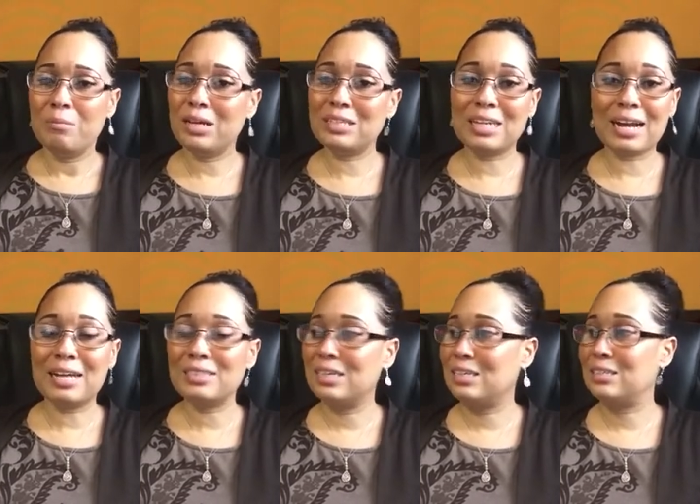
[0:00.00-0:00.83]
Because like
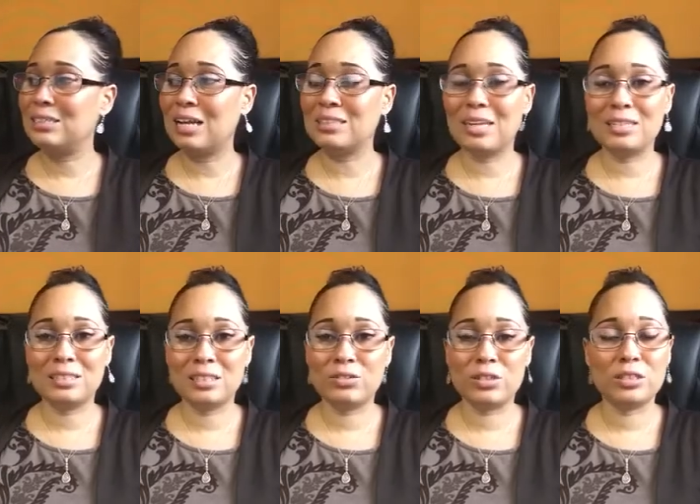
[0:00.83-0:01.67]
I said, it's not that
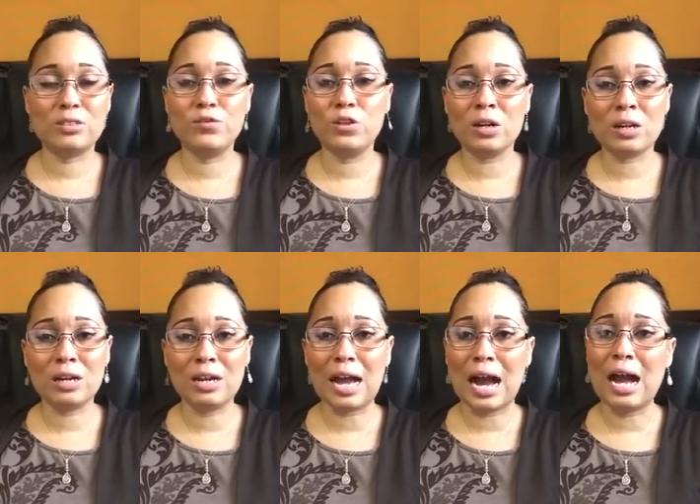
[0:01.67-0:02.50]
serious. If you're a
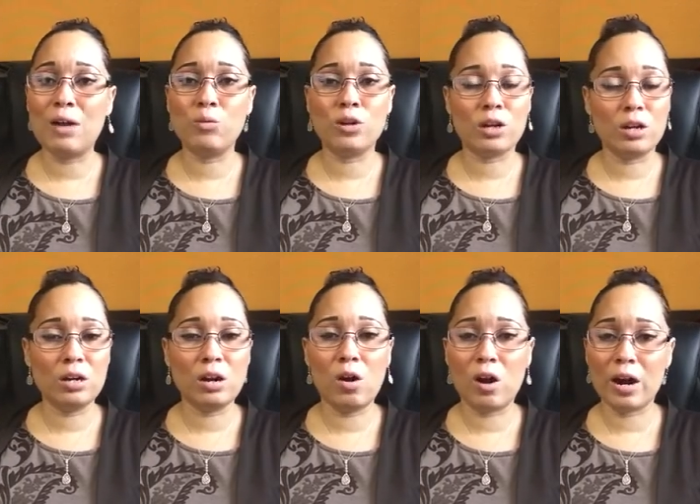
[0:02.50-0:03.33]
good guy with a
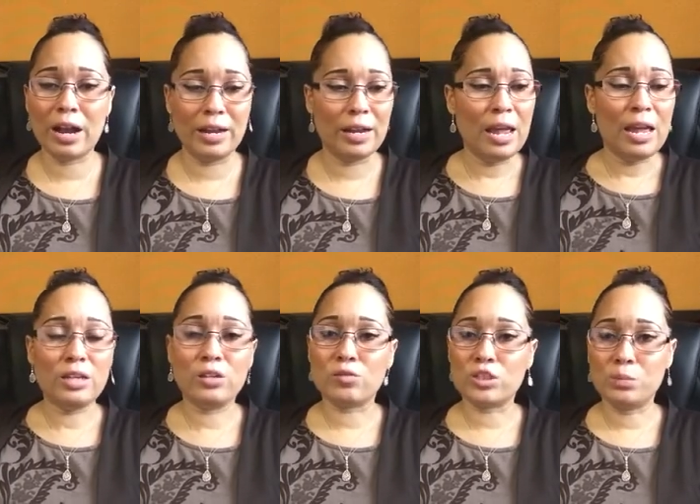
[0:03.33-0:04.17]
good heart and
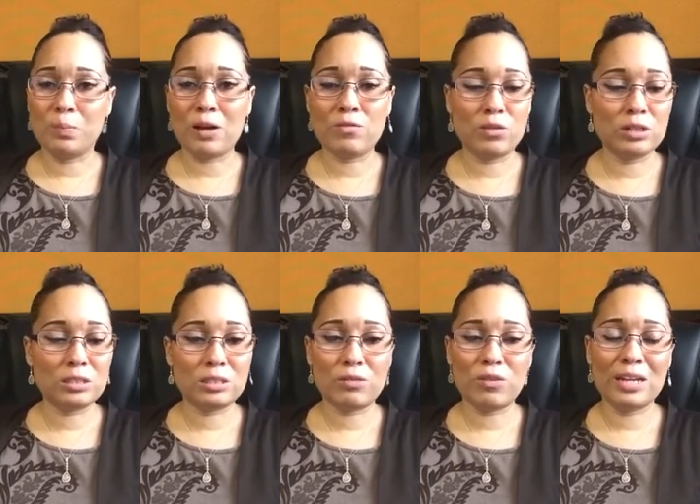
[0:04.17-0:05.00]
you're respectful
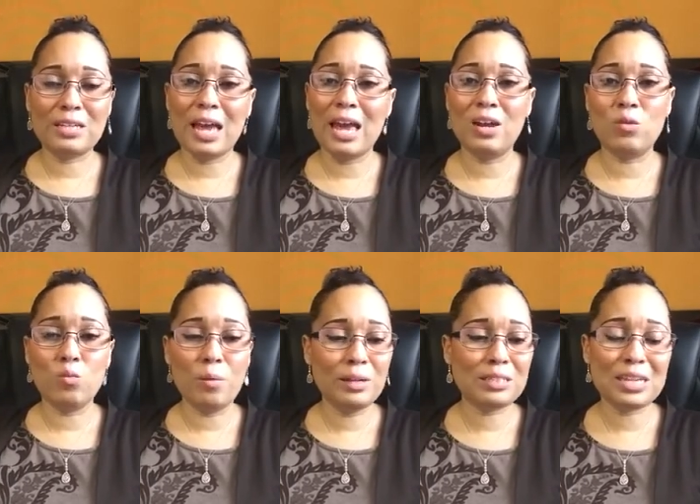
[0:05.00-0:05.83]
and stuff like that, and a
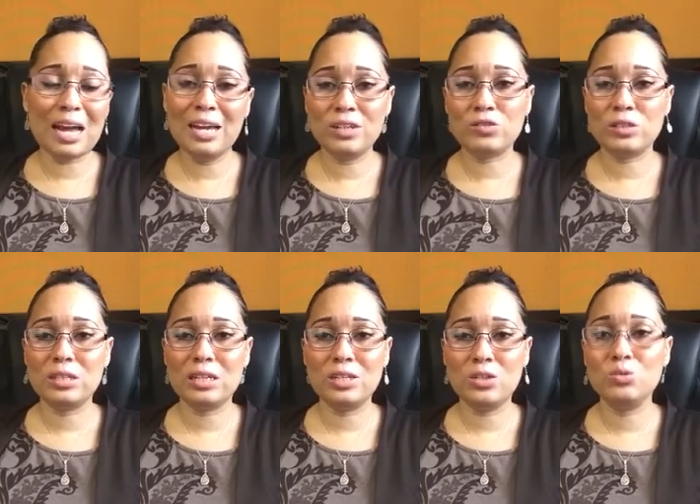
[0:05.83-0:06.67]
woman's not
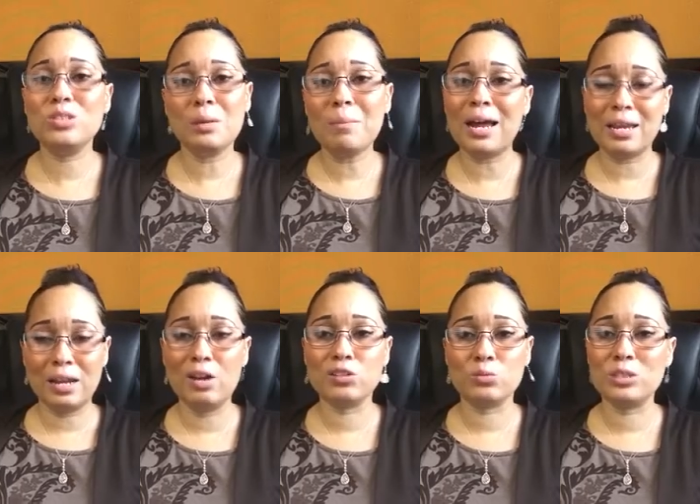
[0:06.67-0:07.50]
interested in you,
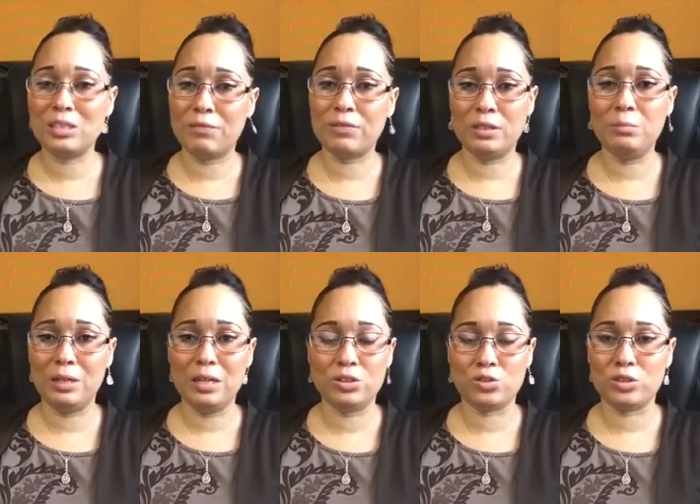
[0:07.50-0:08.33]
somebody else will definitely be
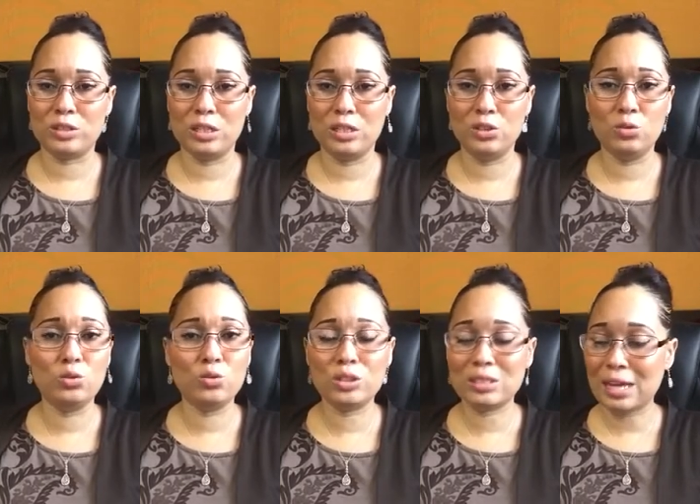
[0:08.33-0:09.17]
interested in you.
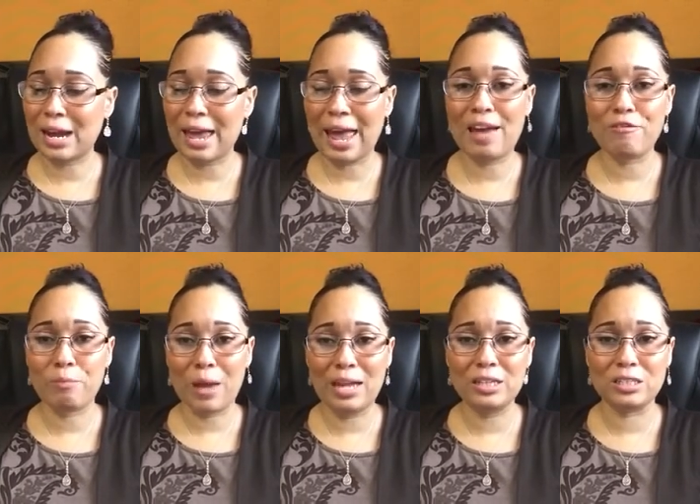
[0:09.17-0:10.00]
You just got to have
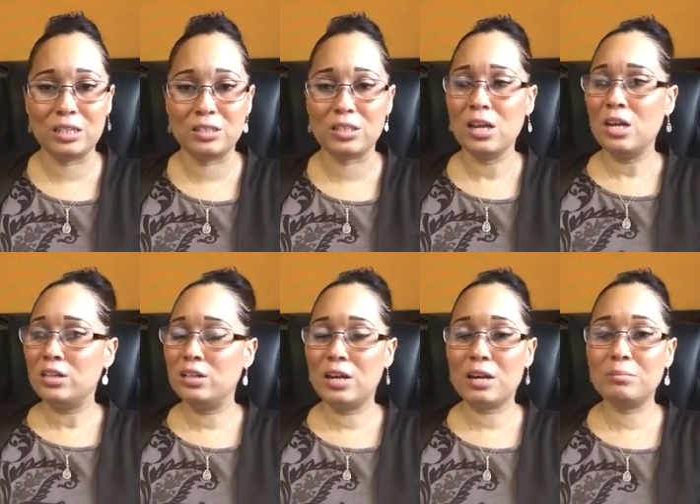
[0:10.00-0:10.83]
patience.
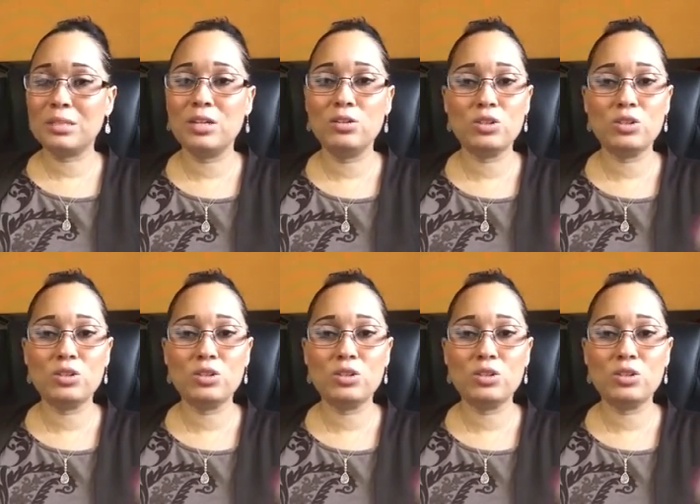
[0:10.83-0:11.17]
You know what I'm saying?